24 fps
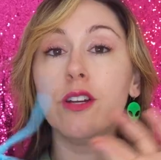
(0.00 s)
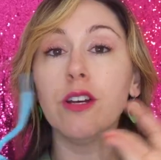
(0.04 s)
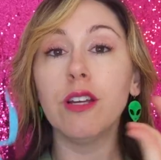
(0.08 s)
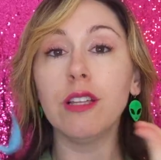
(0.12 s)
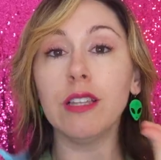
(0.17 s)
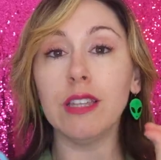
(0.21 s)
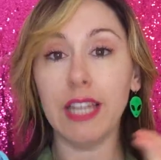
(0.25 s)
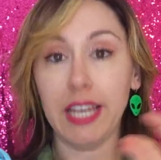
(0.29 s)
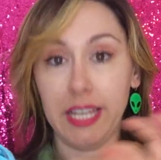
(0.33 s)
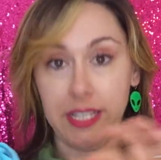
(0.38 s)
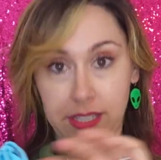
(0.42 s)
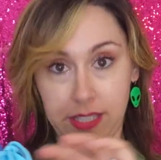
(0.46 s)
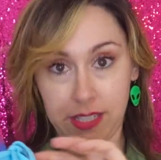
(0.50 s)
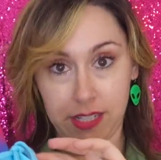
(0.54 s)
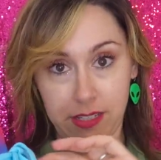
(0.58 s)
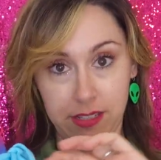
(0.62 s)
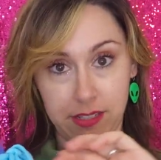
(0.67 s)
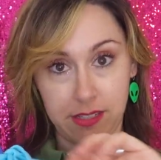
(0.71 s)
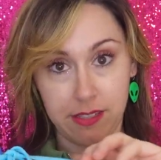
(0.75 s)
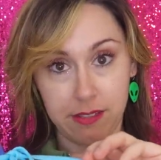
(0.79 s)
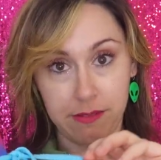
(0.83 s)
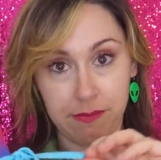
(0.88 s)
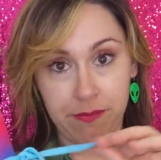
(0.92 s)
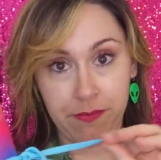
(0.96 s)

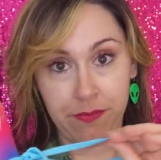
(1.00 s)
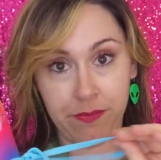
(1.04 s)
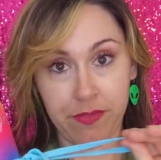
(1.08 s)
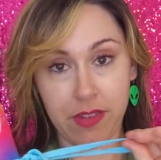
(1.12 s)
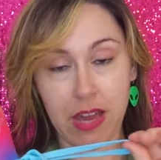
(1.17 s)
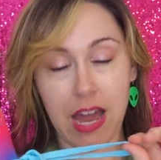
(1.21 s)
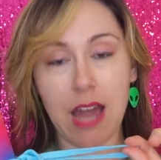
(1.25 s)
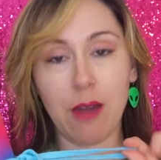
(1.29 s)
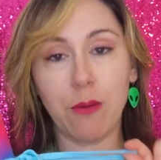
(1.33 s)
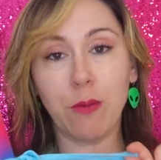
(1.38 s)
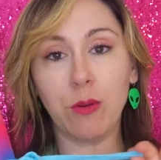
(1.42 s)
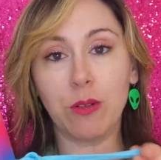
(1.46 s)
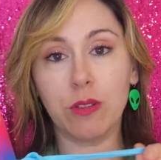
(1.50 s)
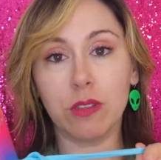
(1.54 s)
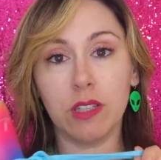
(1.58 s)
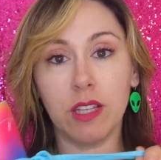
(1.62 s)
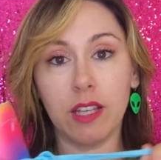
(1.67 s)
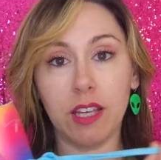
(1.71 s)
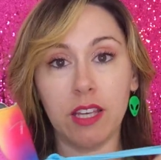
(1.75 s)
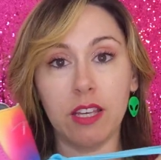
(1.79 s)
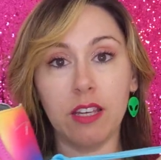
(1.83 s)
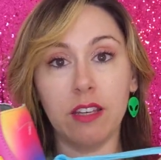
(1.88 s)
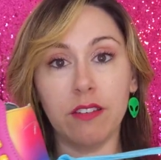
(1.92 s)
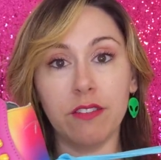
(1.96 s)
Laces. I will
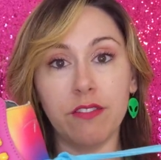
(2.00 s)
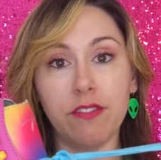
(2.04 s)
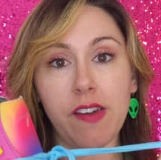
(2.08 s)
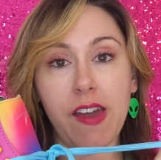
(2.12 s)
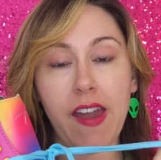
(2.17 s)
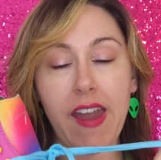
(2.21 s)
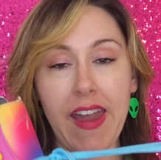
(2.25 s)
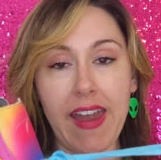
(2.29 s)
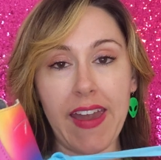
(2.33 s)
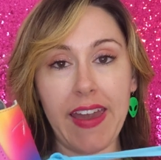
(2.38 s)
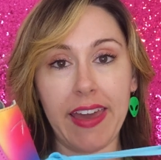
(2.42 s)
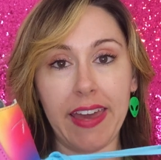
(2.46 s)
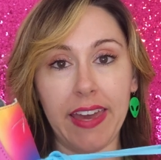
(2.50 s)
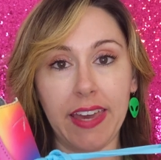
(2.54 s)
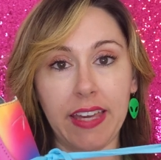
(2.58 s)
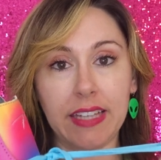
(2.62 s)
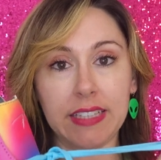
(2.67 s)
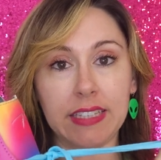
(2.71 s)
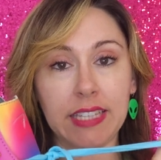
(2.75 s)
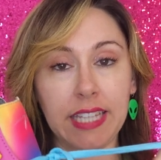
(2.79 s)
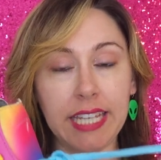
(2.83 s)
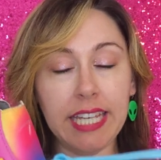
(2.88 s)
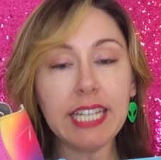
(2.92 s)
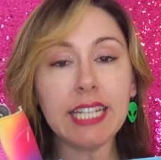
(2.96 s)
leave a
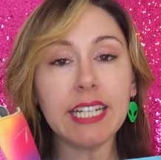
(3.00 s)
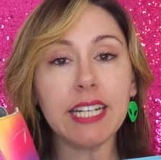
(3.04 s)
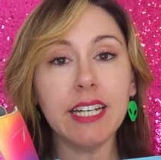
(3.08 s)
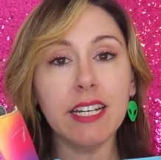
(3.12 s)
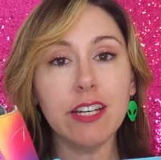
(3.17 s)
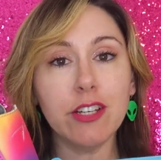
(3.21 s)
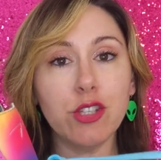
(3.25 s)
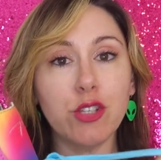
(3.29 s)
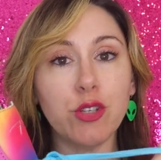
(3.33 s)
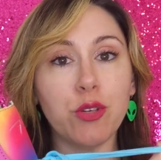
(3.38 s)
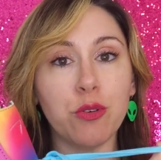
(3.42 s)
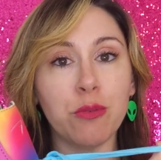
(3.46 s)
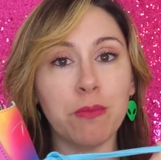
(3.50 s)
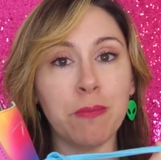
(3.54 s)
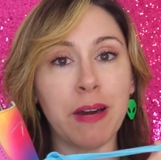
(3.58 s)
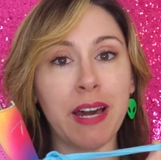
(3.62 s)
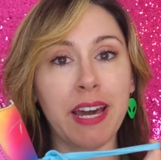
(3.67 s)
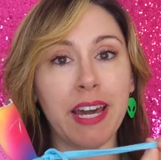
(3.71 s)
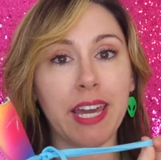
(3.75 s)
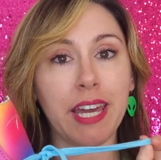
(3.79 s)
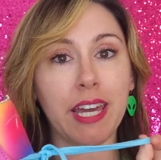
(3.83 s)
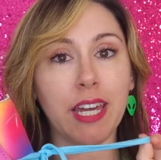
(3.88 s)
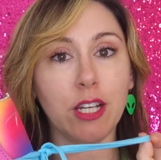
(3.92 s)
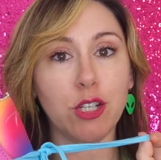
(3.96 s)
link to
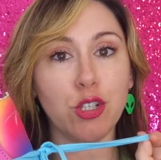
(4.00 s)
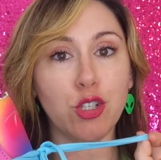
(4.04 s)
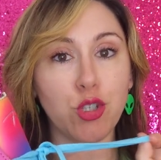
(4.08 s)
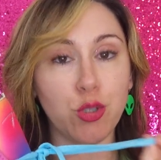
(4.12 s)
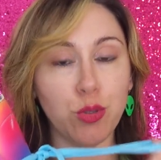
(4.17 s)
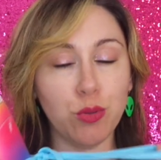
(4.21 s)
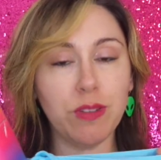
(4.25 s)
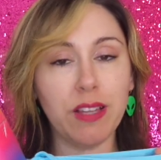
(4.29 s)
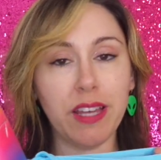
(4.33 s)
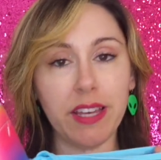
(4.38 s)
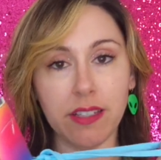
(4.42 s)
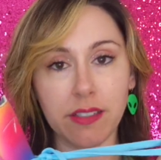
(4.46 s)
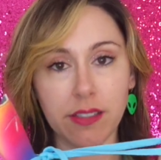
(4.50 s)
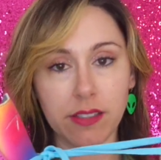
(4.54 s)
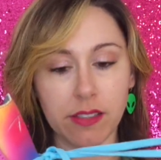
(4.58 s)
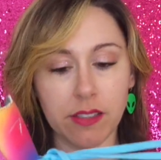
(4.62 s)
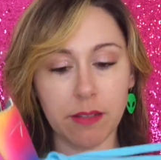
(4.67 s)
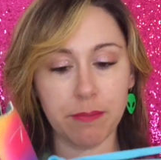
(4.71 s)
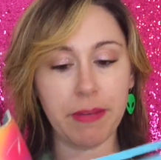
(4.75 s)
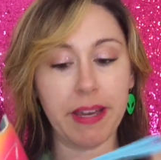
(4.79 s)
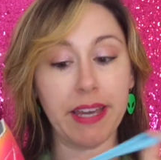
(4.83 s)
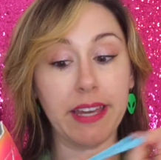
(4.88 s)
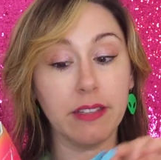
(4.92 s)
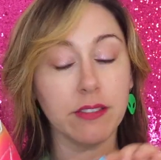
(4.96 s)
my
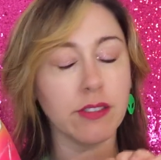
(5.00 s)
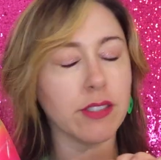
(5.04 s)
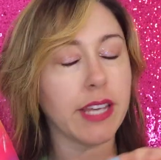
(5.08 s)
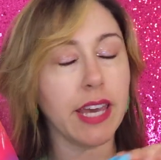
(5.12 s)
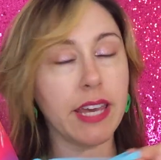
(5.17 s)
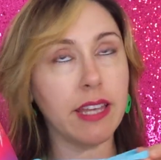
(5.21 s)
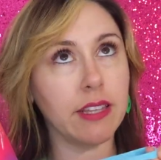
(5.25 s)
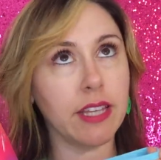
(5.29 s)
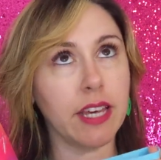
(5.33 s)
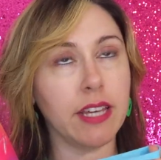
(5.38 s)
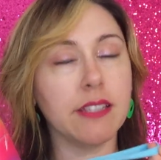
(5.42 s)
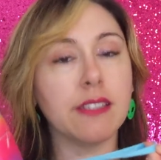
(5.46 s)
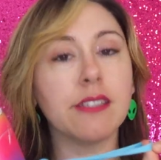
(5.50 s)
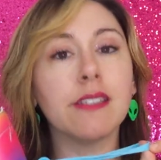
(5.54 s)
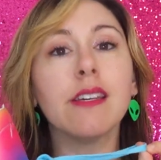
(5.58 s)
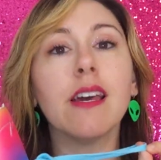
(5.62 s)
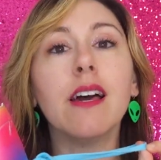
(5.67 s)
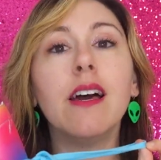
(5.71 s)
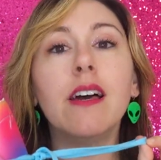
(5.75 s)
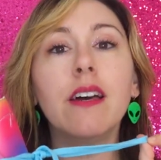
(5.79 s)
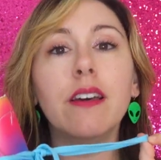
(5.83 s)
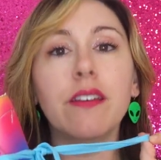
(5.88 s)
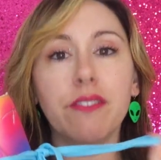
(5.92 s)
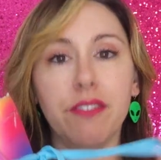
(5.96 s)
skate lace
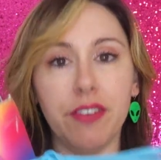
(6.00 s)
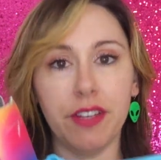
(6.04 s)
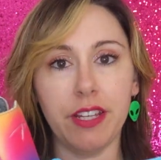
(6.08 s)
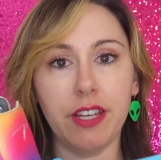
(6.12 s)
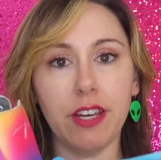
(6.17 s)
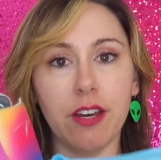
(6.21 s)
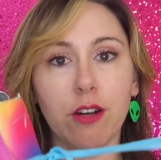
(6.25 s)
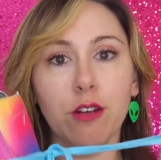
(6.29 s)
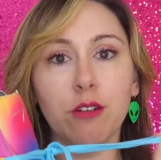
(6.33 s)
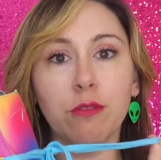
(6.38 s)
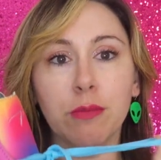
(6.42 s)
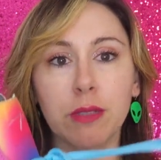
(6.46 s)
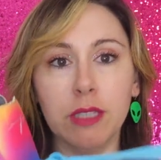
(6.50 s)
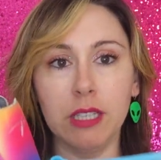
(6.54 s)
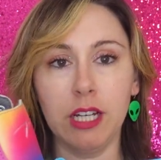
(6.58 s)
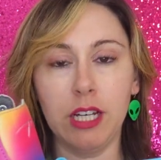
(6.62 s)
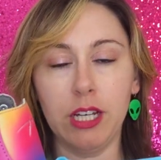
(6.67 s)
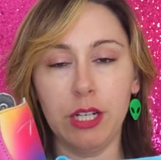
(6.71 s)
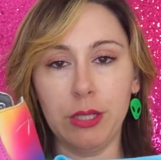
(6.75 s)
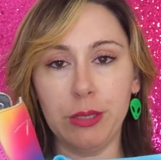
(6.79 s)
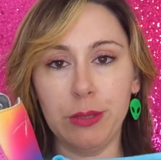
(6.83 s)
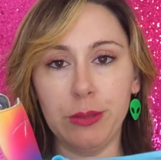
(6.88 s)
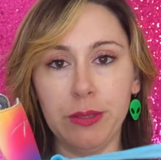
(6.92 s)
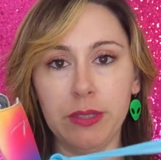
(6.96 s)
video
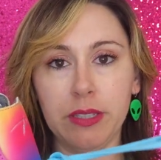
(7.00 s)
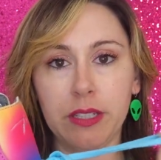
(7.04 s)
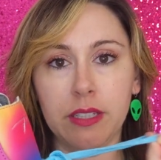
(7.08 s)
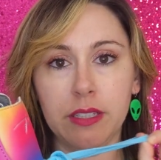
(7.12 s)
below.